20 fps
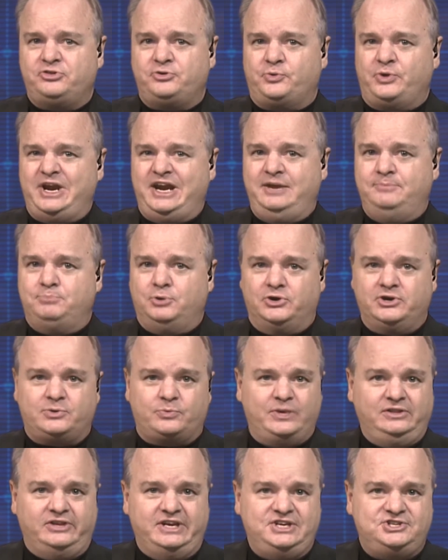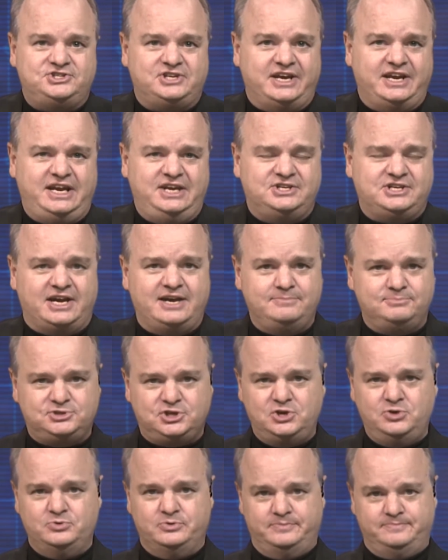3 book released
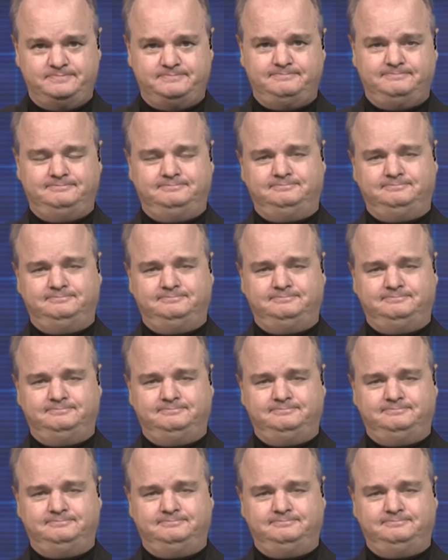anytime soon.